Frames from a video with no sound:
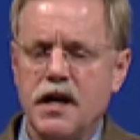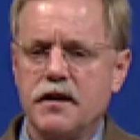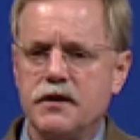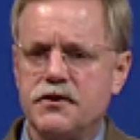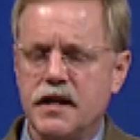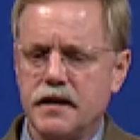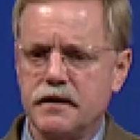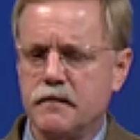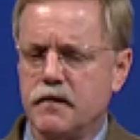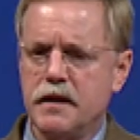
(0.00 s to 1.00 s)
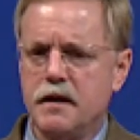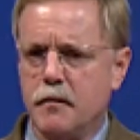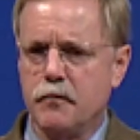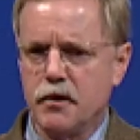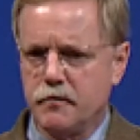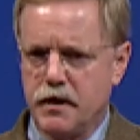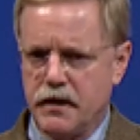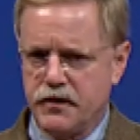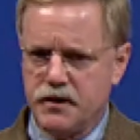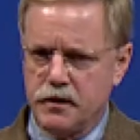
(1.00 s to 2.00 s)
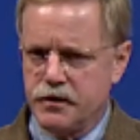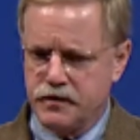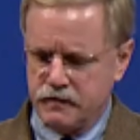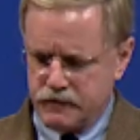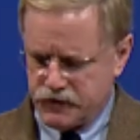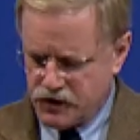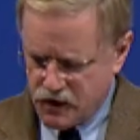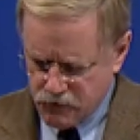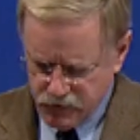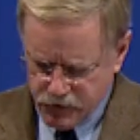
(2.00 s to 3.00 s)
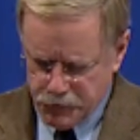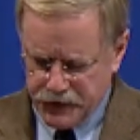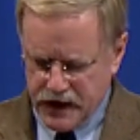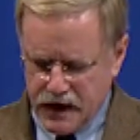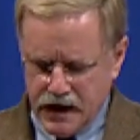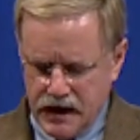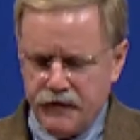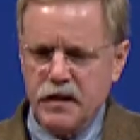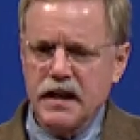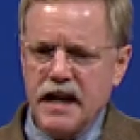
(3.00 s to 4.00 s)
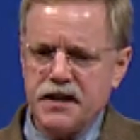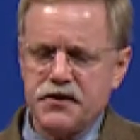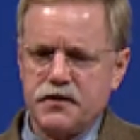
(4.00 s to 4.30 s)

consecutively numbered by the diligent photographer, and the last